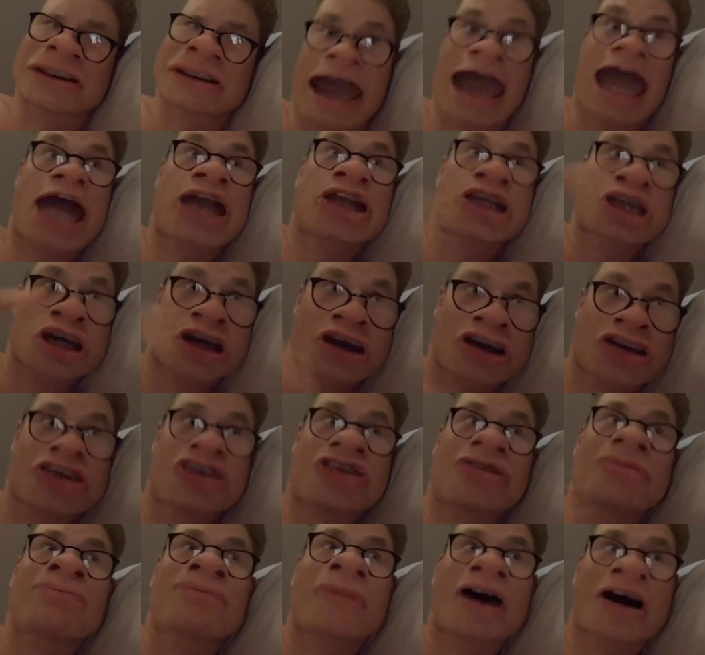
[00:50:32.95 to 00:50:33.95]
That's 'cause
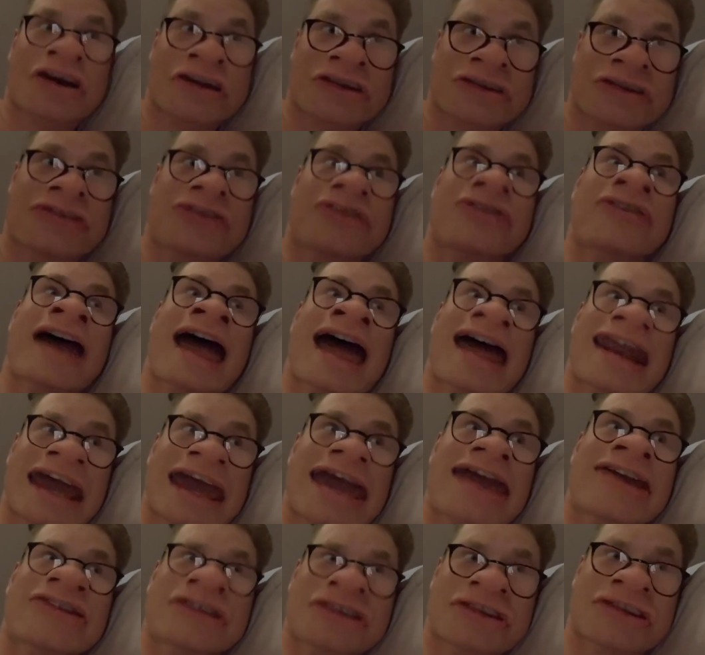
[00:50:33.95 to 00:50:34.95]
the mother's a fat
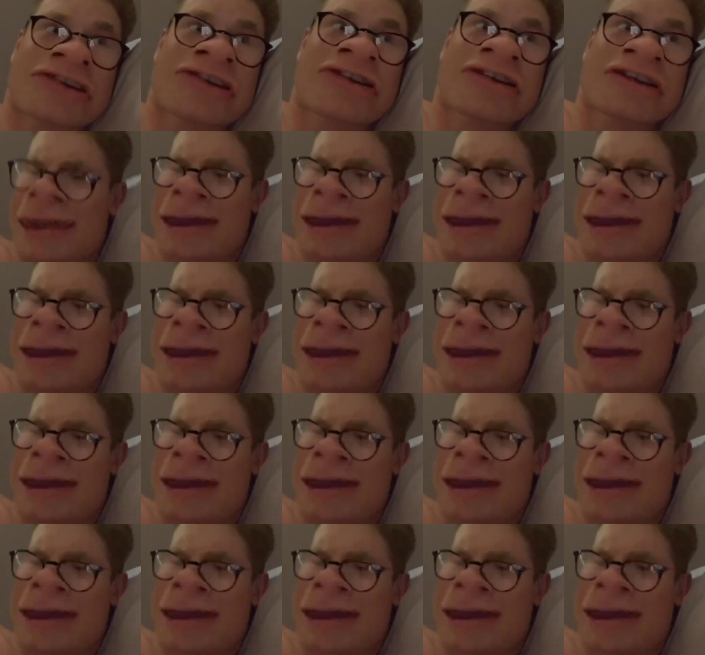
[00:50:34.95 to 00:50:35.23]
ass.